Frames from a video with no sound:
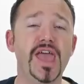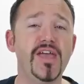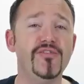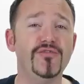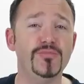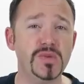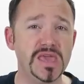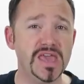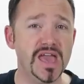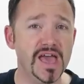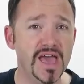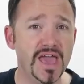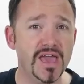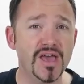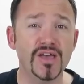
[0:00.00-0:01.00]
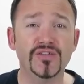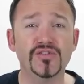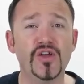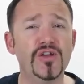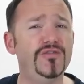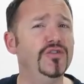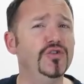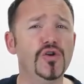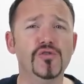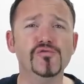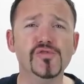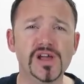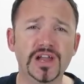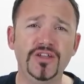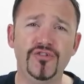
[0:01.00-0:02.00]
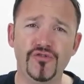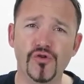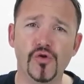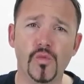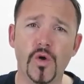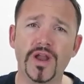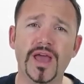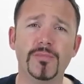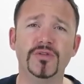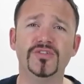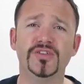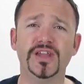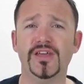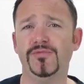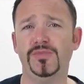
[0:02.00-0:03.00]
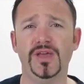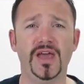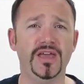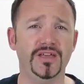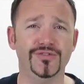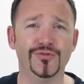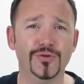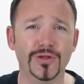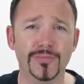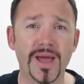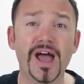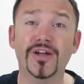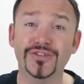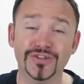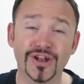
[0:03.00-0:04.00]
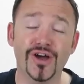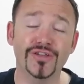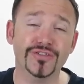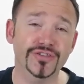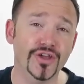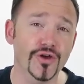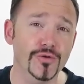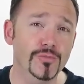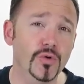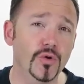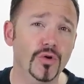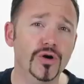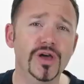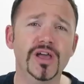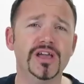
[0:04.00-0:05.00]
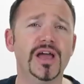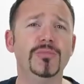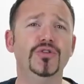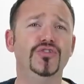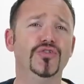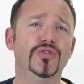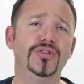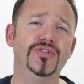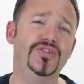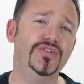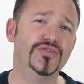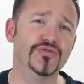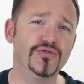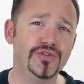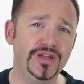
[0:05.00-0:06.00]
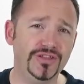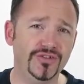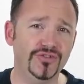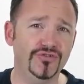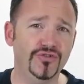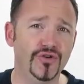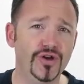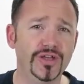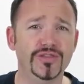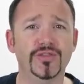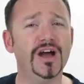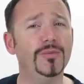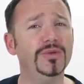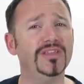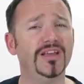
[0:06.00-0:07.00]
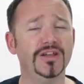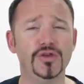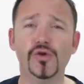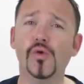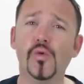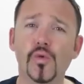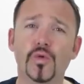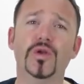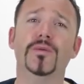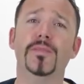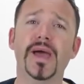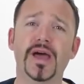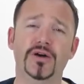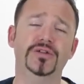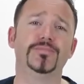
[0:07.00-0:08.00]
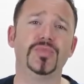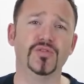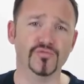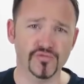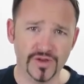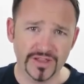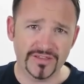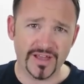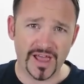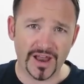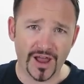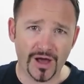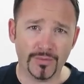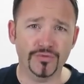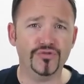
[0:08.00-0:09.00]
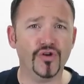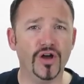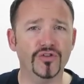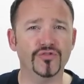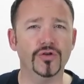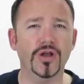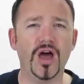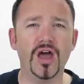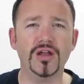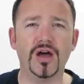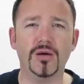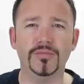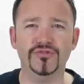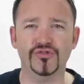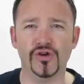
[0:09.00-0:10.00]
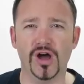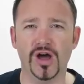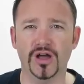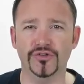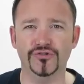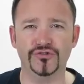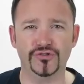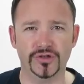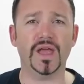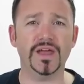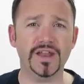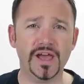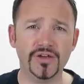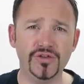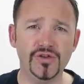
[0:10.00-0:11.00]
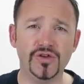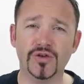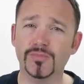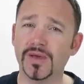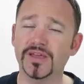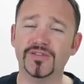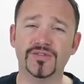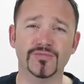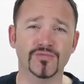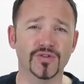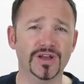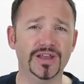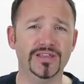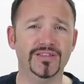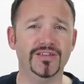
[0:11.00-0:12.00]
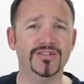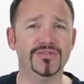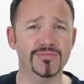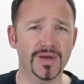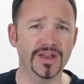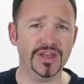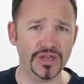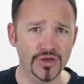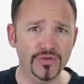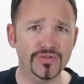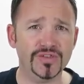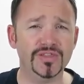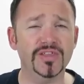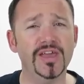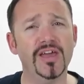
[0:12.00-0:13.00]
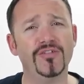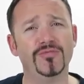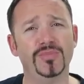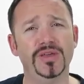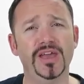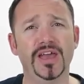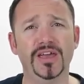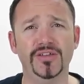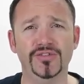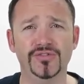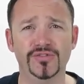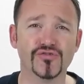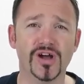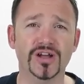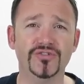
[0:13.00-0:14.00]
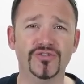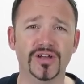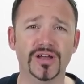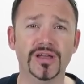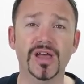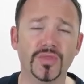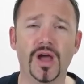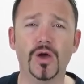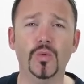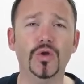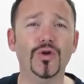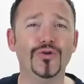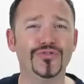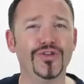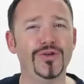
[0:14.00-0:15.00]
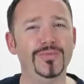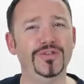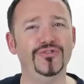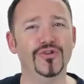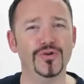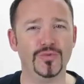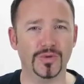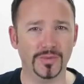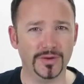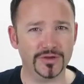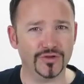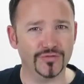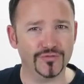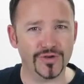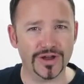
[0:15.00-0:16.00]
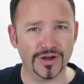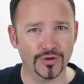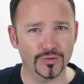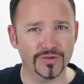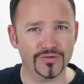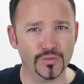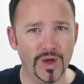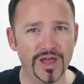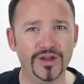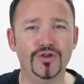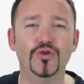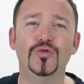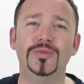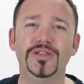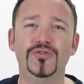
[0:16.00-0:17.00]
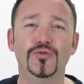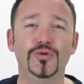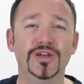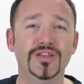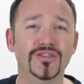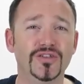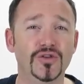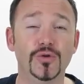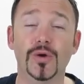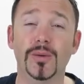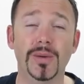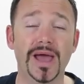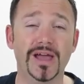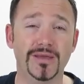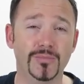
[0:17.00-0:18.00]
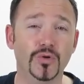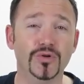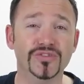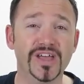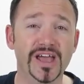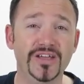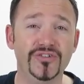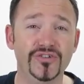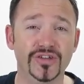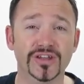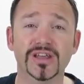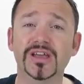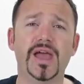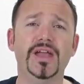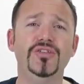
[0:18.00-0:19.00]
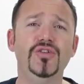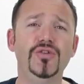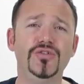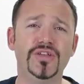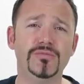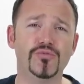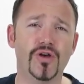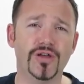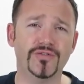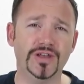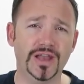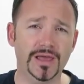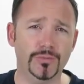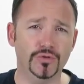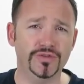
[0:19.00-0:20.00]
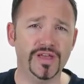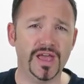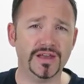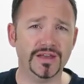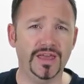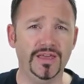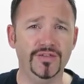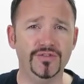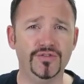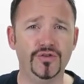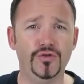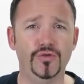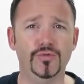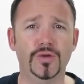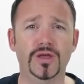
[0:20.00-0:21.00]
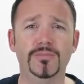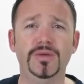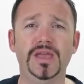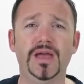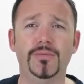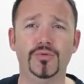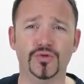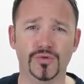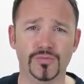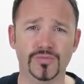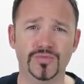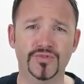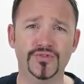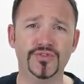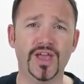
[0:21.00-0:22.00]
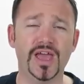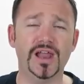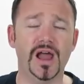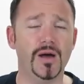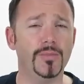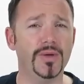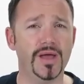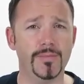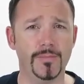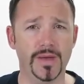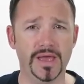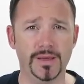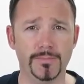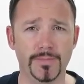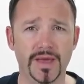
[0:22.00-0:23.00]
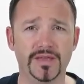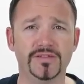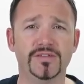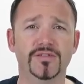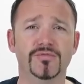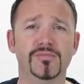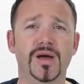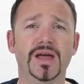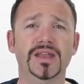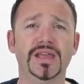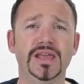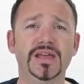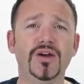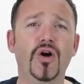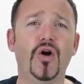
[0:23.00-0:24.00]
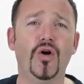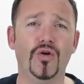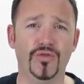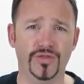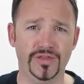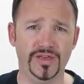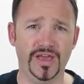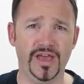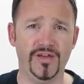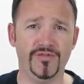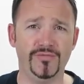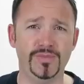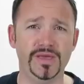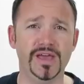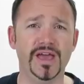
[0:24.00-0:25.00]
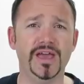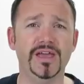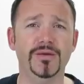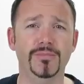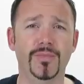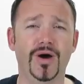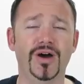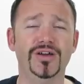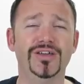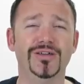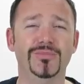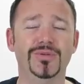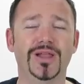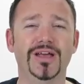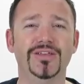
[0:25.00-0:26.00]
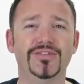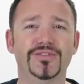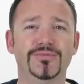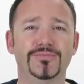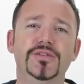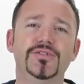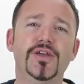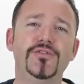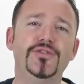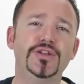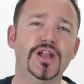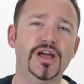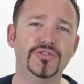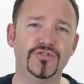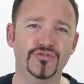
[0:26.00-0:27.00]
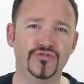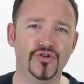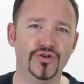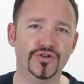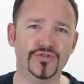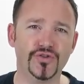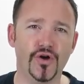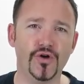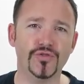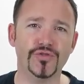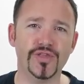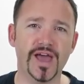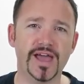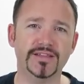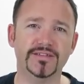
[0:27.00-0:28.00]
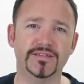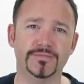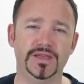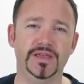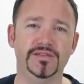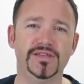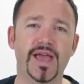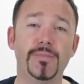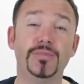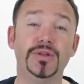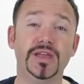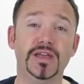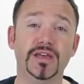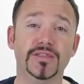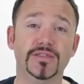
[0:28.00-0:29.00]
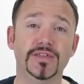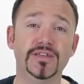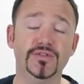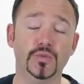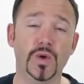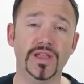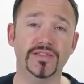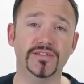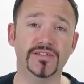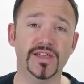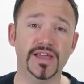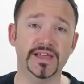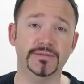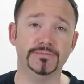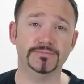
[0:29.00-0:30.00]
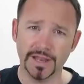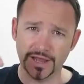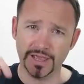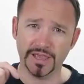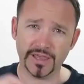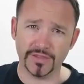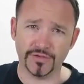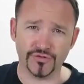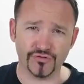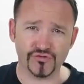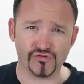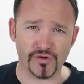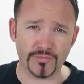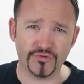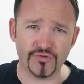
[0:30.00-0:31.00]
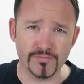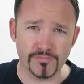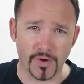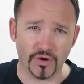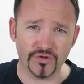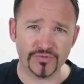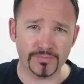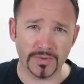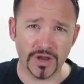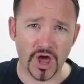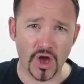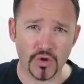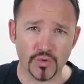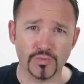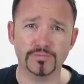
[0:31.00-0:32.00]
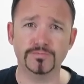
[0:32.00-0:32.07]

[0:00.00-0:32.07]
FBA. So if you're not really sure what Amazon FBA is all about and you'd like to know more, come and join us. It's free to join. I'll be telling you all about retail arbitrage, online arbitrage, and how you can make some really decent money using the FBA structure. I will also be joined with my good friend Lewis Wade, who will be talking to you about importation and using private label techniques to be able to scale up and make massive money on the FBA marketplace. So if you'd like to join us on that, it's happening this Wednesday, link in the description box below.